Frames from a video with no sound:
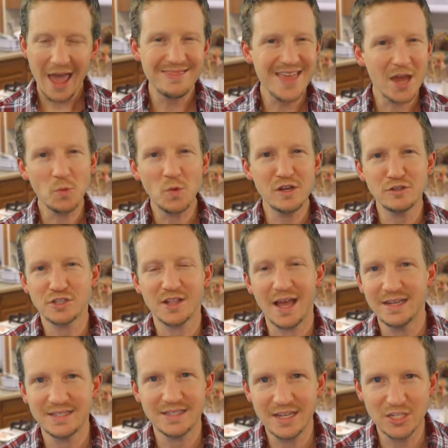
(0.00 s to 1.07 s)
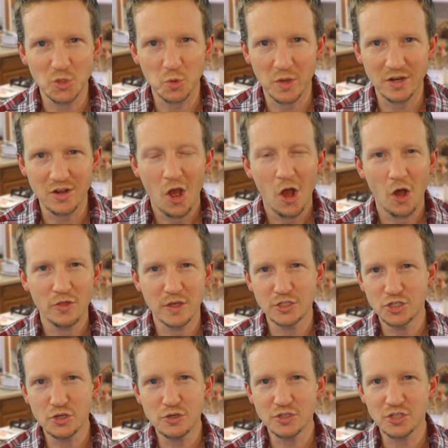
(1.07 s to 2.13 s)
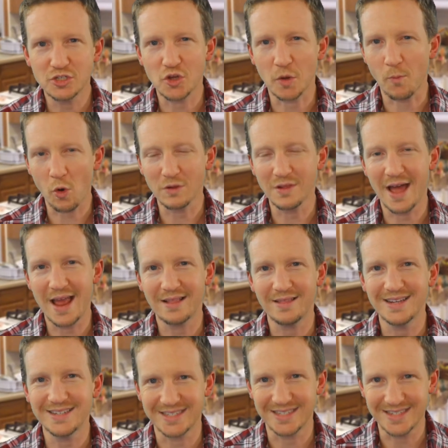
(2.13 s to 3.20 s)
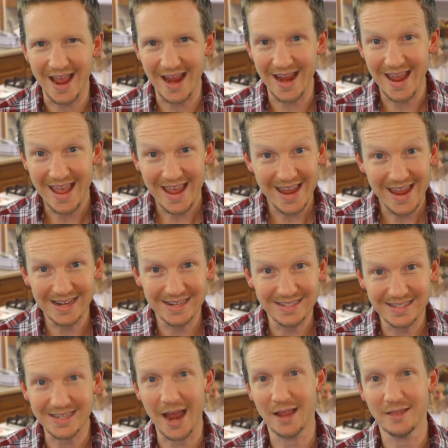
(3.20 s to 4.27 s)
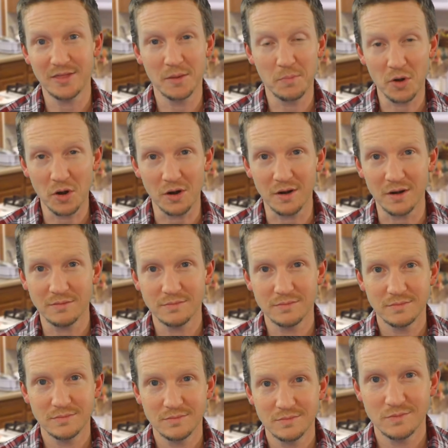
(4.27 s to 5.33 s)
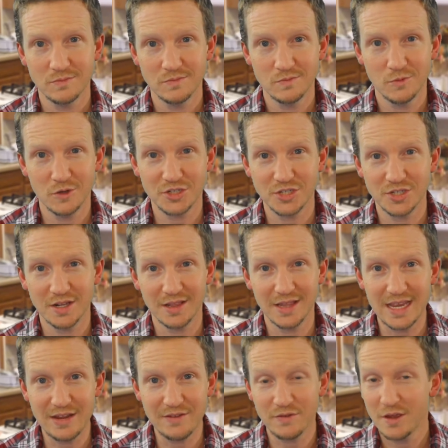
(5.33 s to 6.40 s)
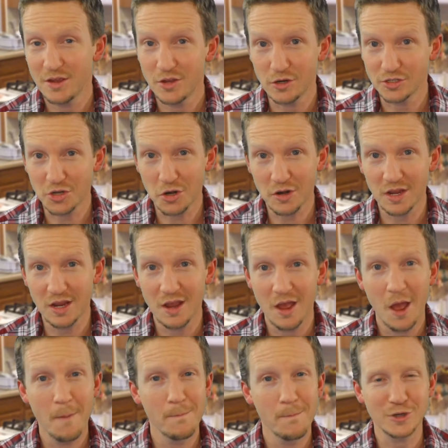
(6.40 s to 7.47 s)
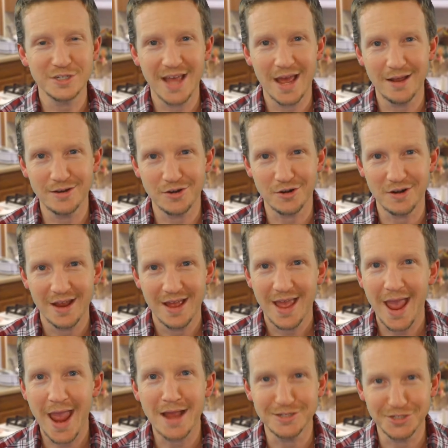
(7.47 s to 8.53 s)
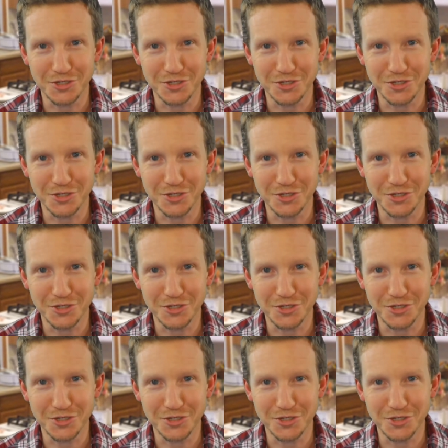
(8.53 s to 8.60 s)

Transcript: and then when you slice into it, the juices are more likely to stay inside the bird, which is going to leave your turkey more tender and